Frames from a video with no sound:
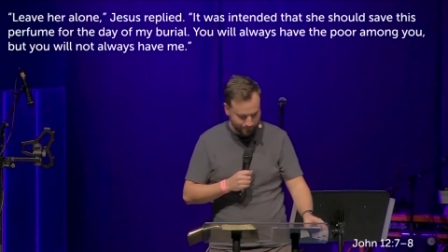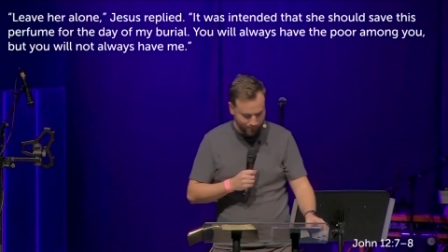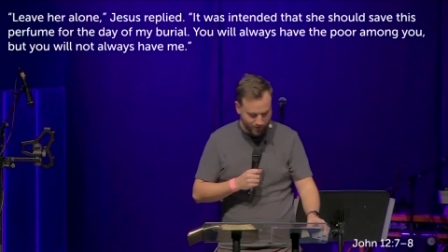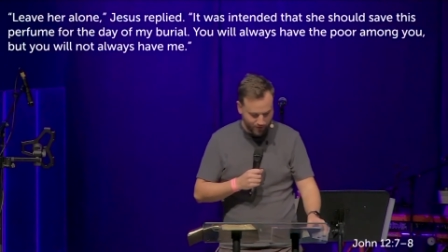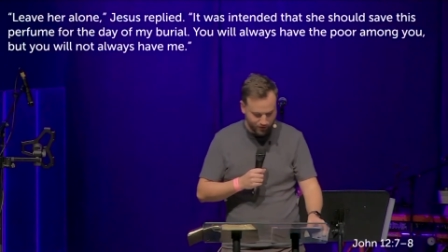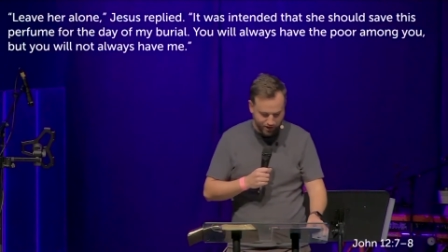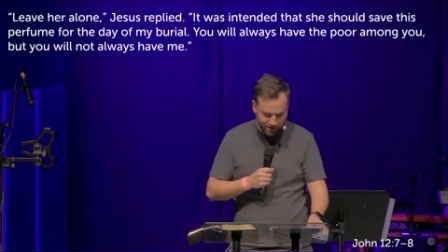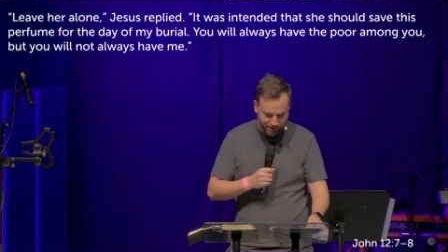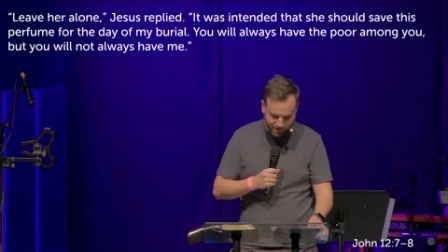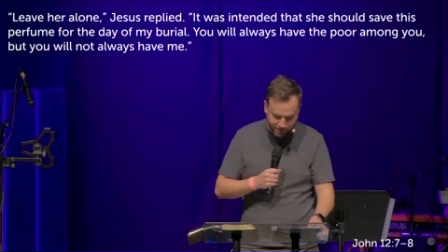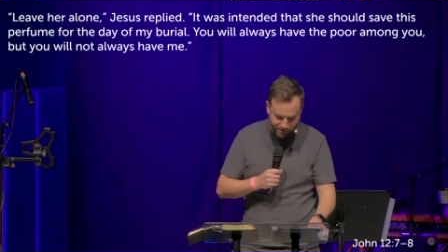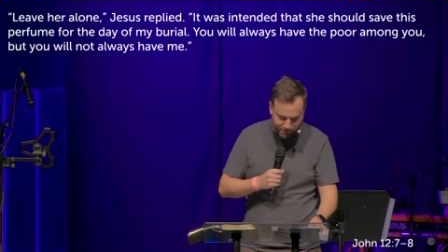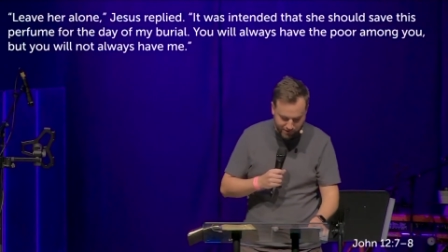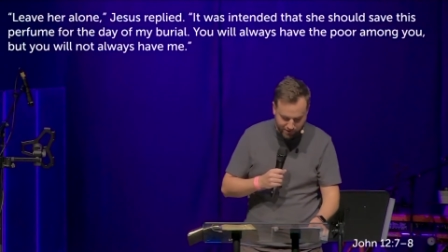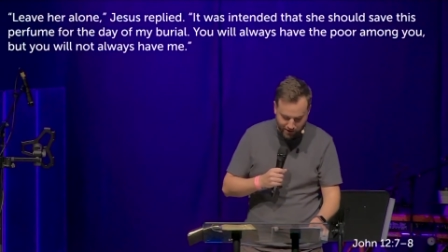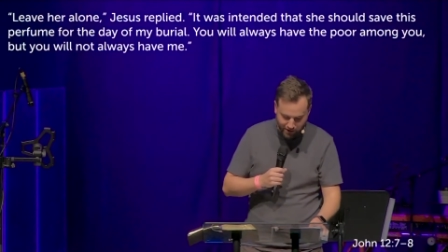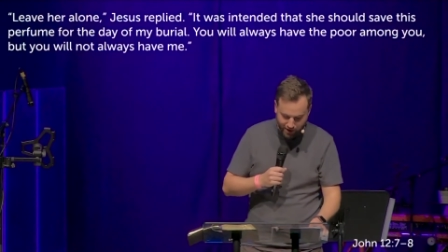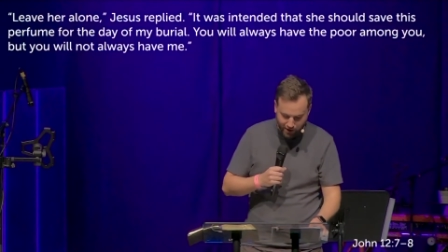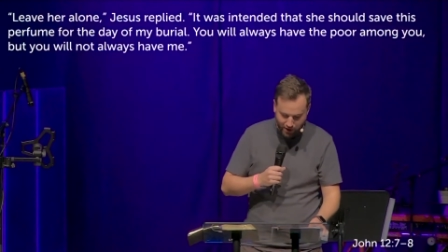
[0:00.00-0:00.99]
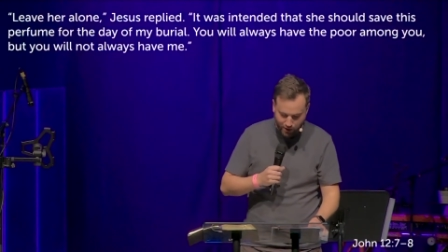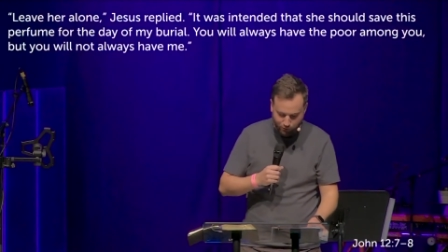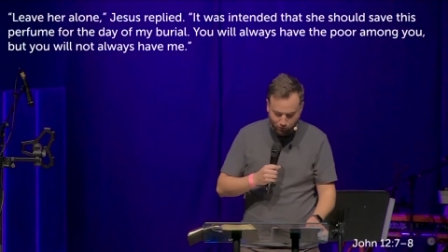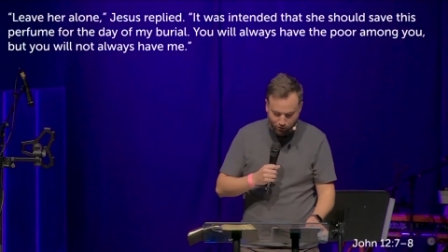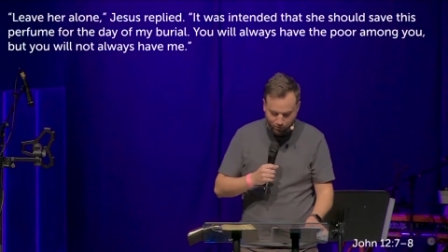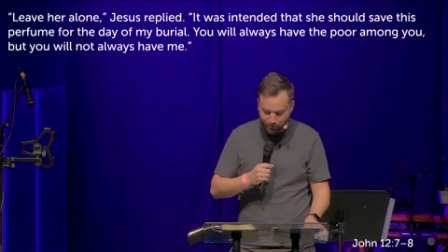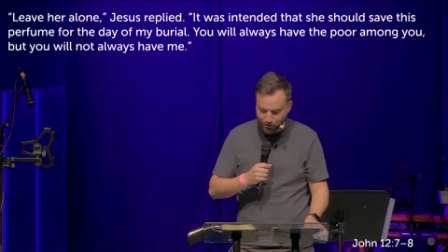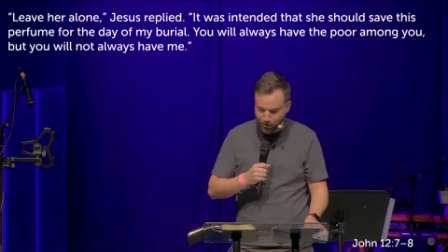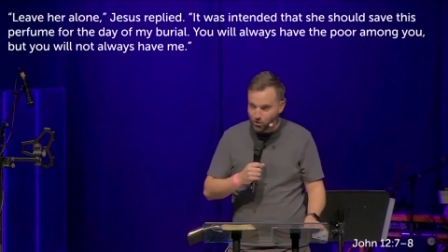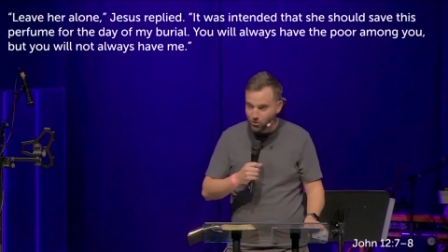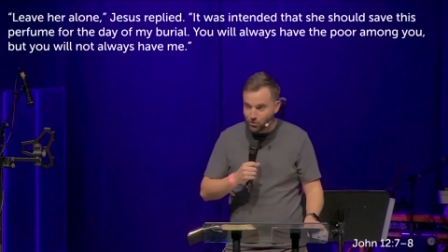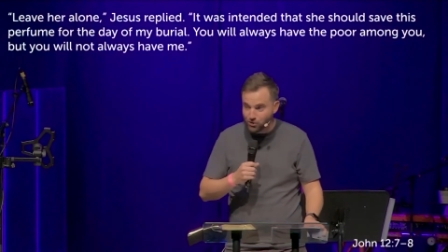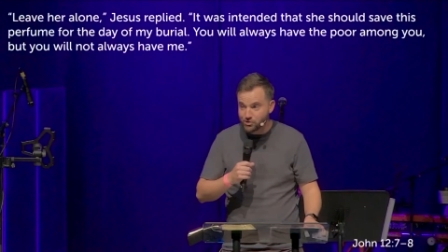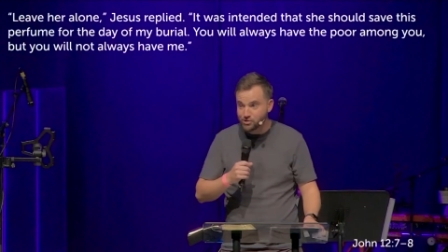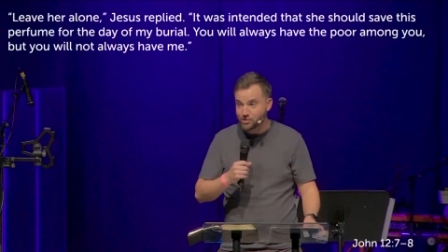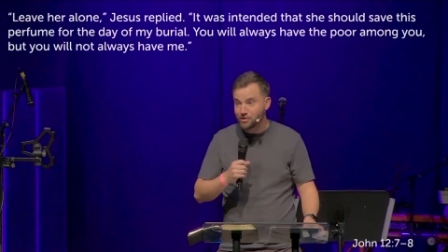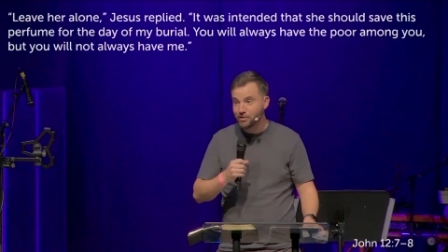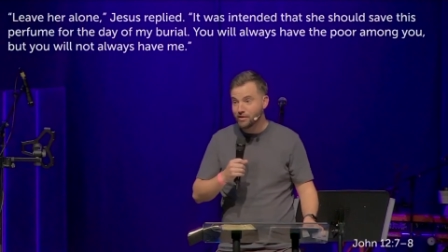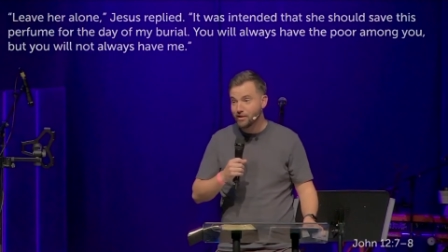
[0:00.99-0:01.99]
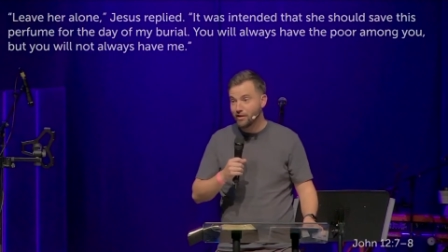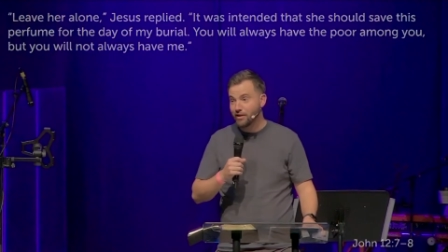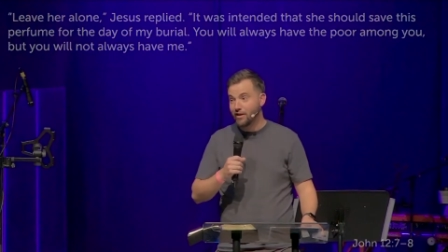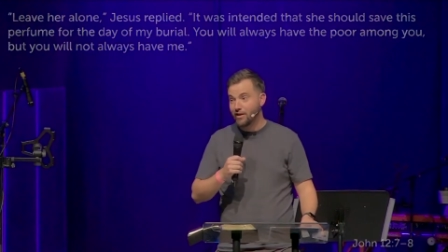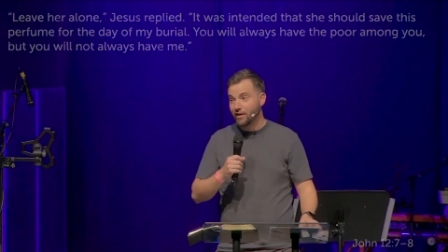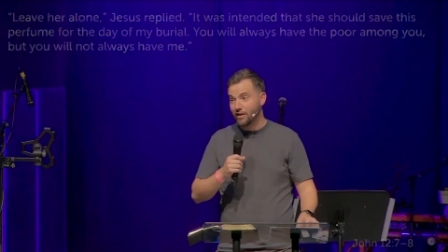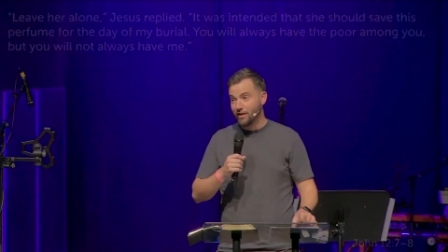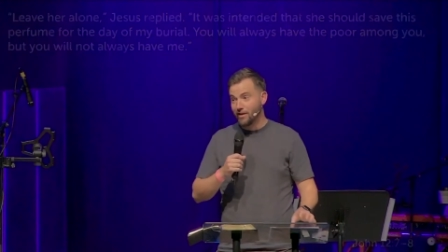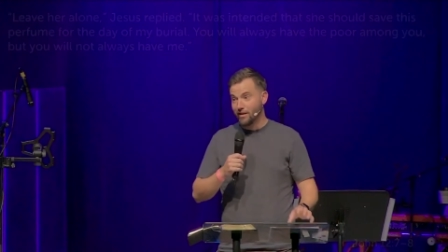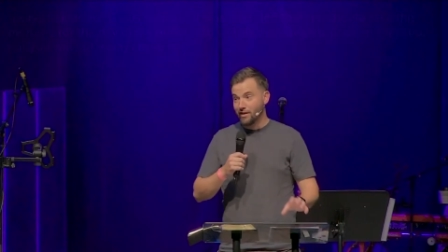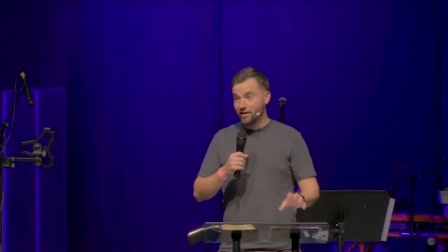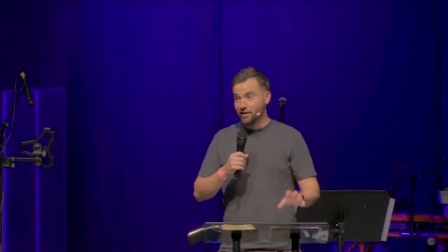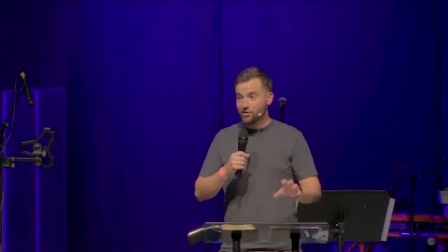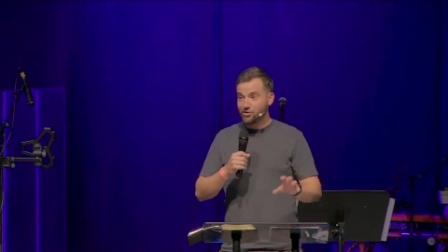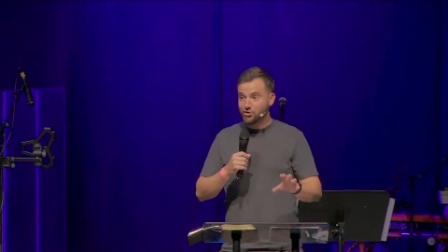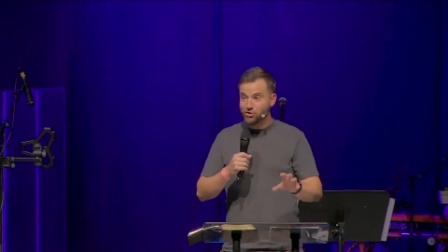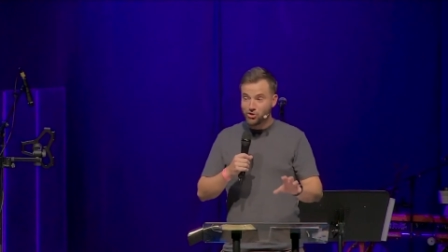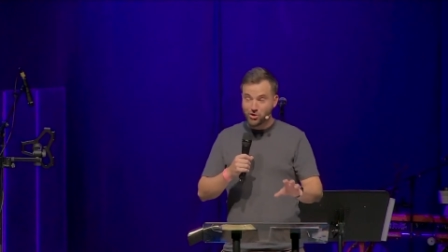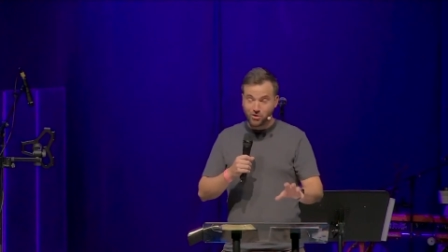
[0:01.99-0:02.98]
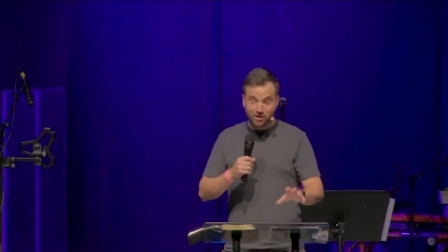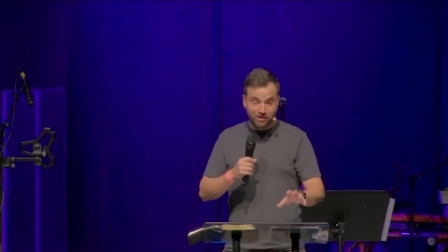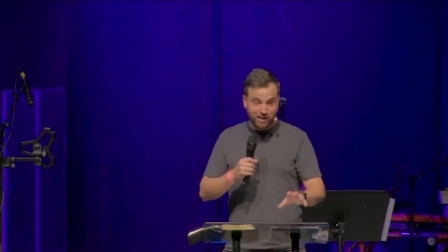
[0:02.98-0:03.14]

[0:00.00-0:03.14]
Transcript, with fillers: Jesus rebukes Judas.